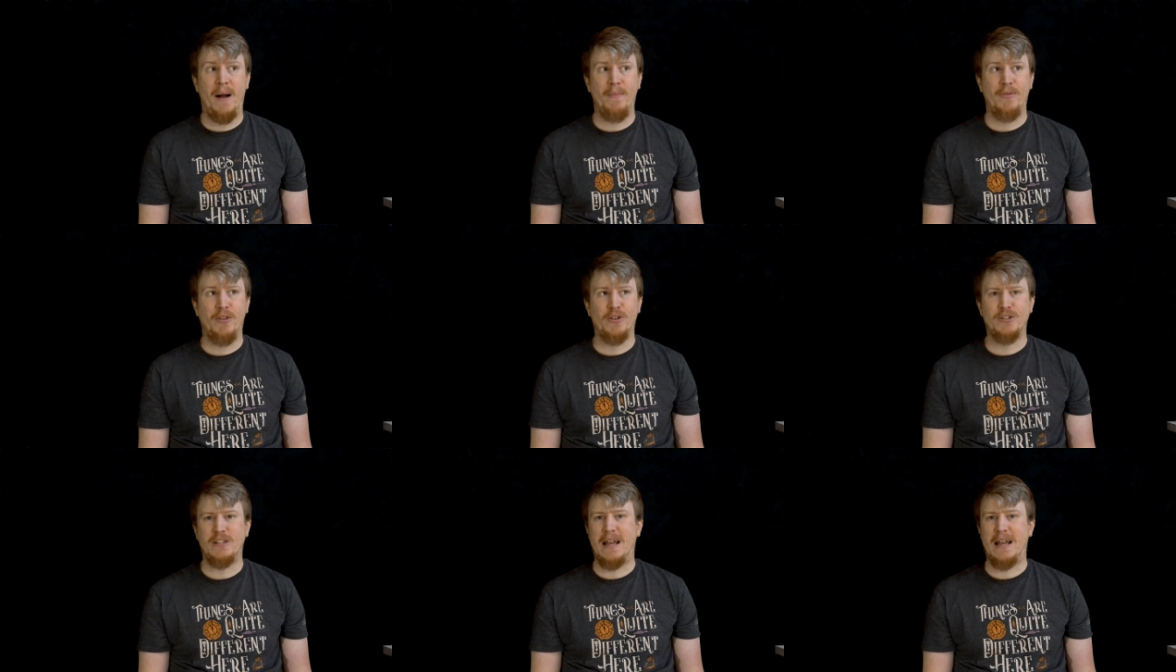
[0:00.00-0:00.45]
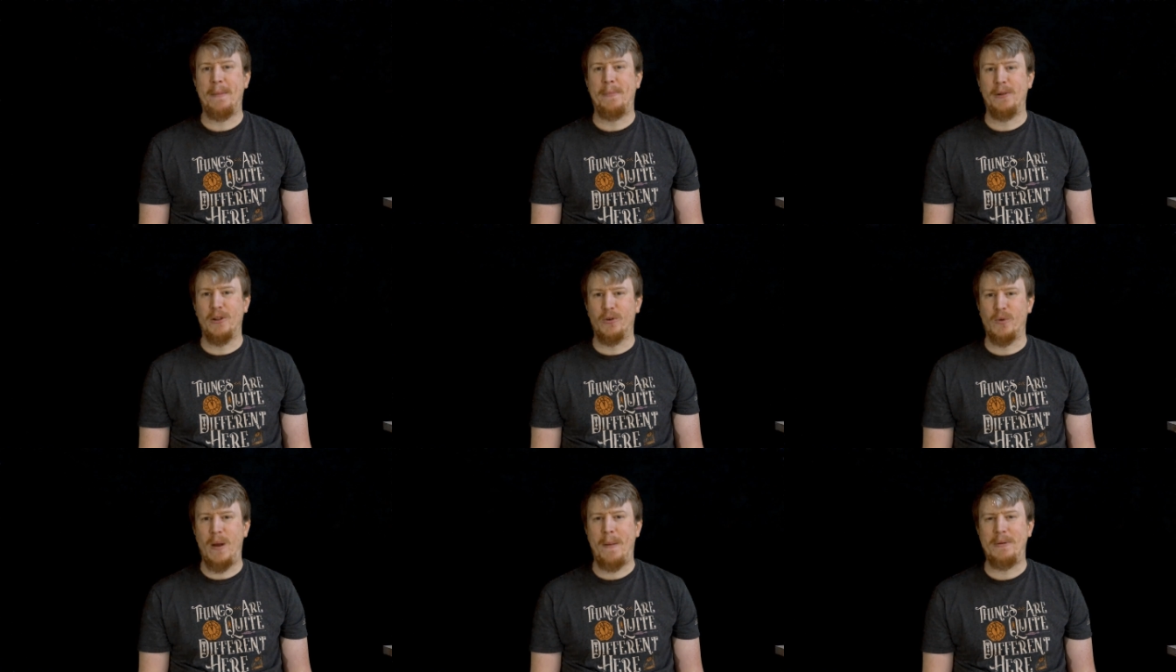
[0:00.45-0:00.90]
There's a
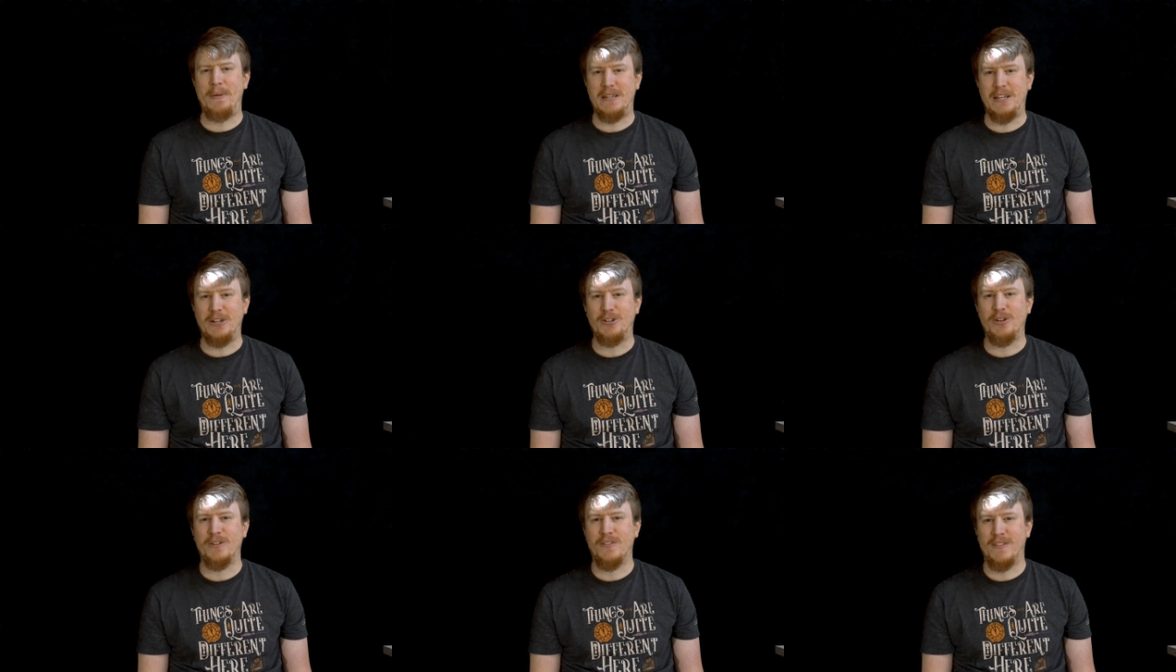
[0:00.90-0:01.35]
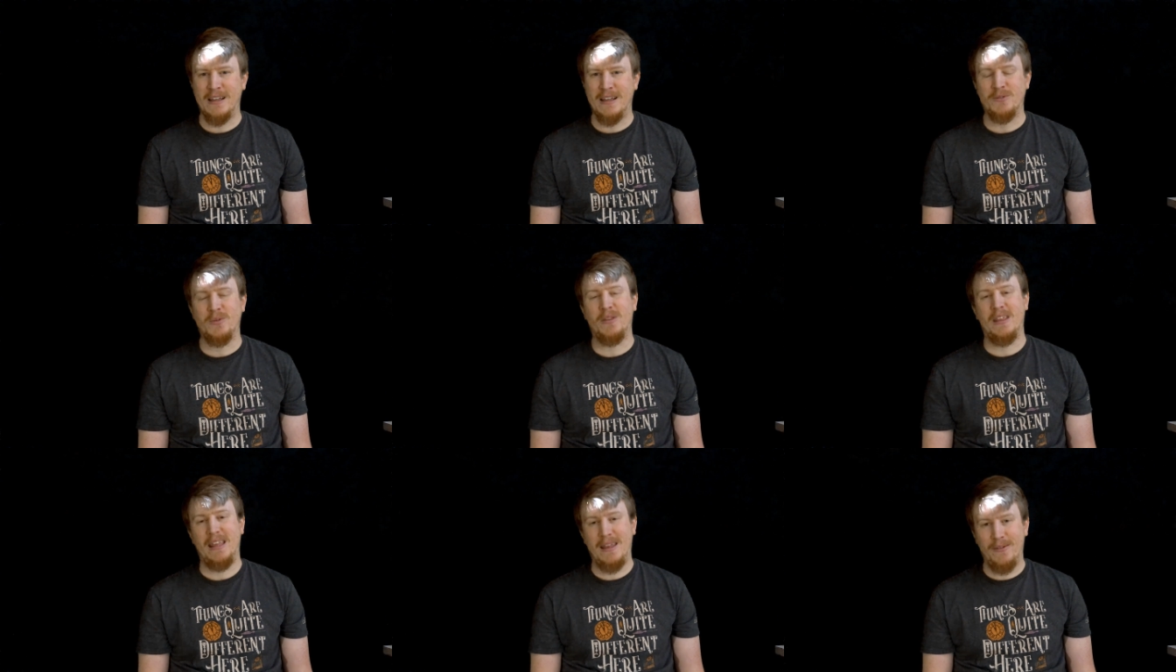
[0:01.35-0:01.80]
couple of repetition
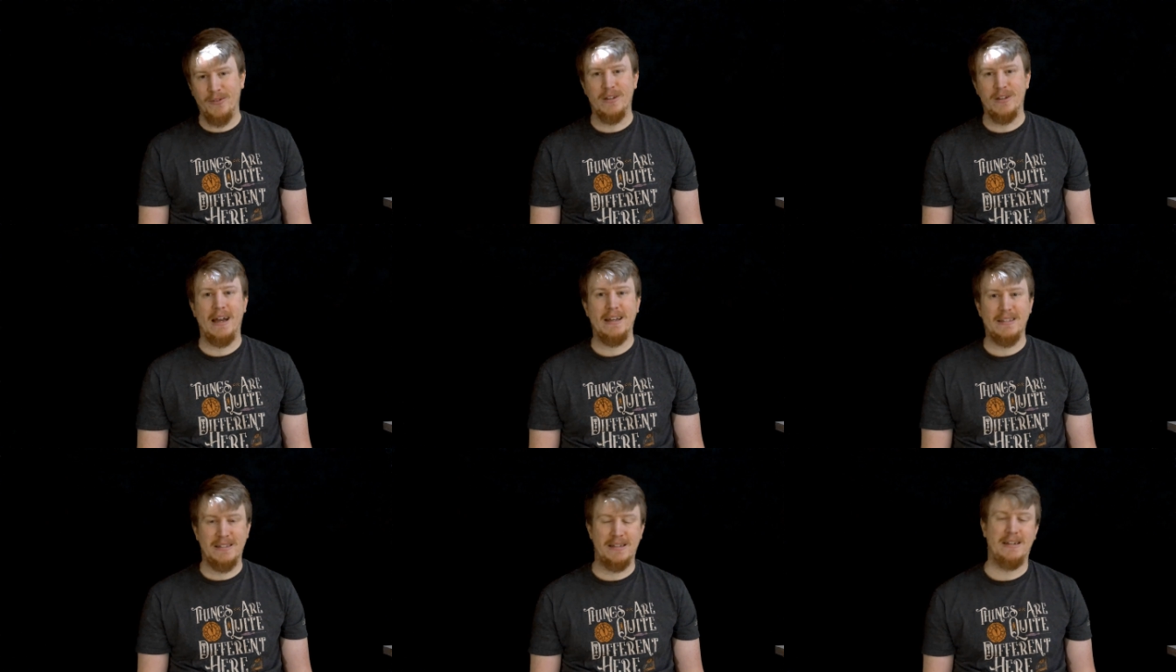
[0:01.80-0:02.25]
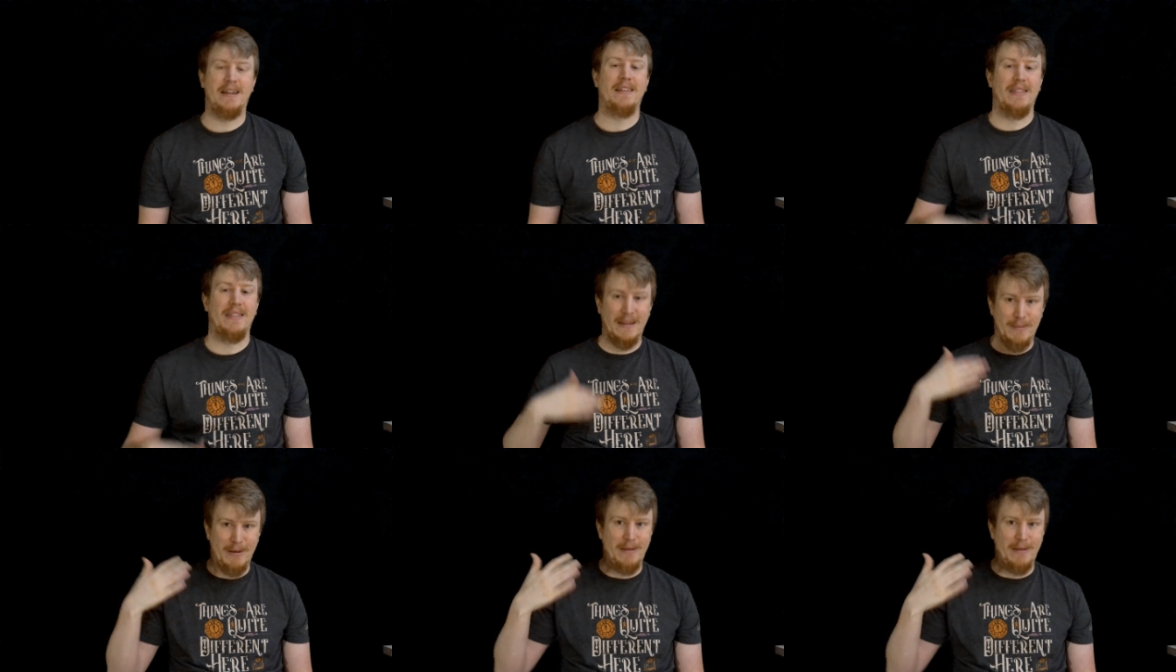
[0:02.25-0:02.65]
things with the evil dies tonight thing.